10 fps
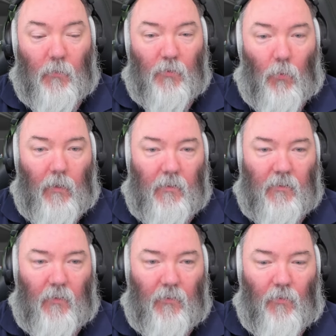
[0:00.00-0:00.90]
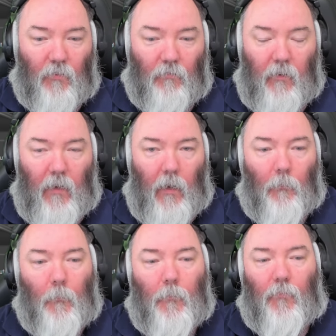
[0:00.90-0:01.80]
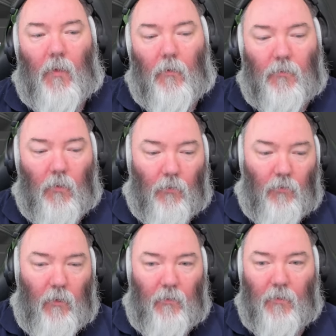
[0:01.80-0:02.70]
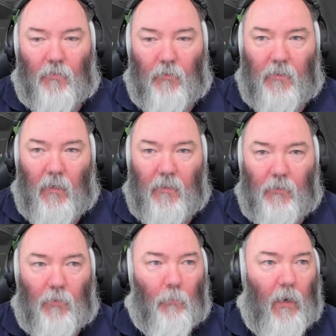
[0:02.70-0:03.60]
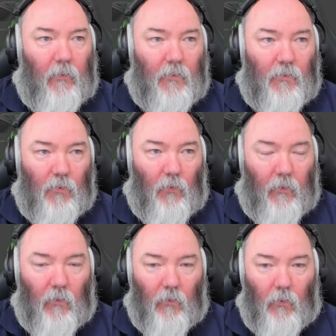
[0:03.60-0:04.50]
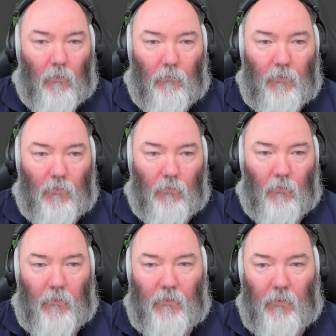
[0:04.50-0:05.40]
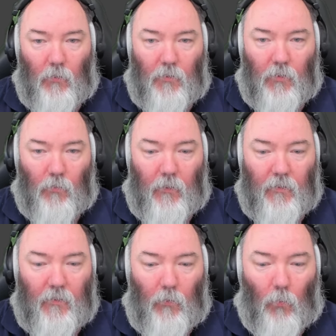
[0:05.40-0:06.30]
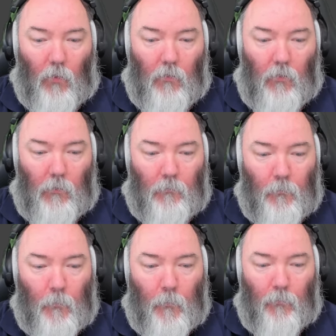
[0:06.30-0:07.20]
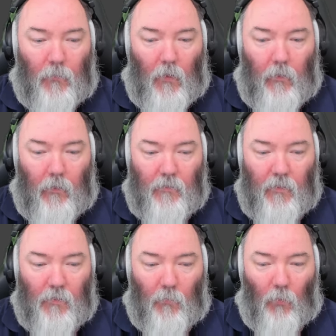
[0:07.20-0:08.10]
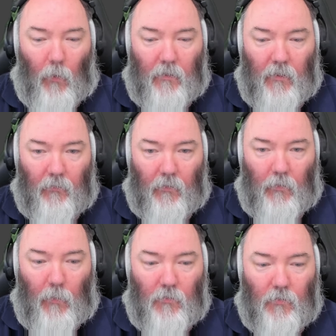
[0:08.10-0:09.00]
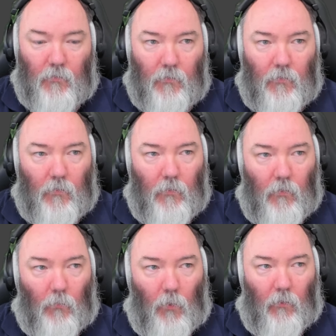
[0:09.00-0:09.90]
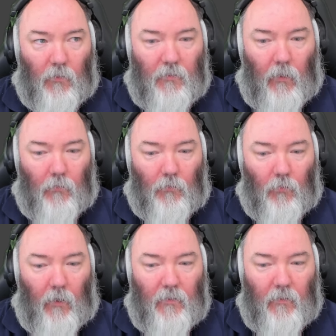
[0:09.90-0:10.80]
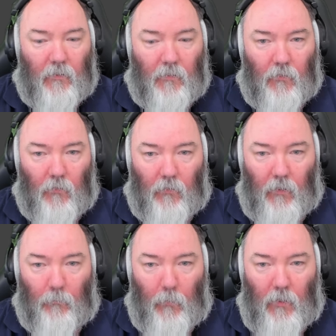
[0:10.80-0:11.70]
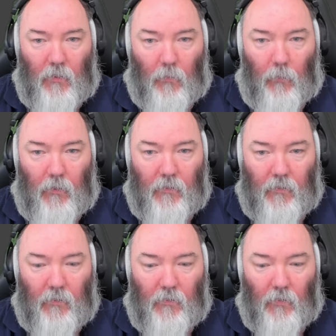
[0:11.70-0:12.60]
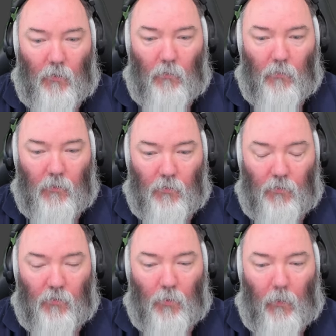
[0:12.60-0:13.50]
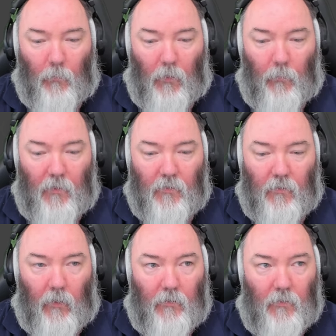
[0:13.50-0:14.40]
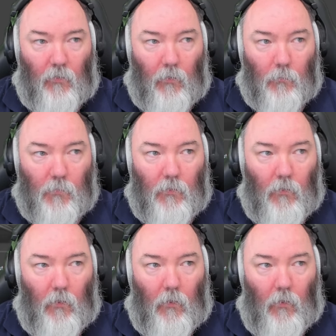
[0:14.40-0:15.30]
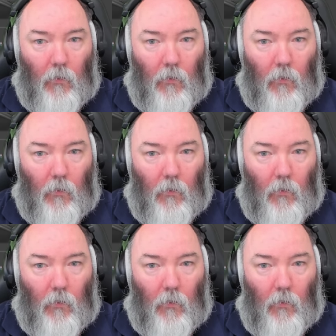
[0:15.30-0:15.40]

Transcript: Measurements-wise, like I say, there's three now. So they've created these three sizes. If you compare this to the original E C two and E C one, you can see some of the weights and the dimensions. What it looks like they've created is the medium E C two is one hundred twenty millimeters and ninety grams.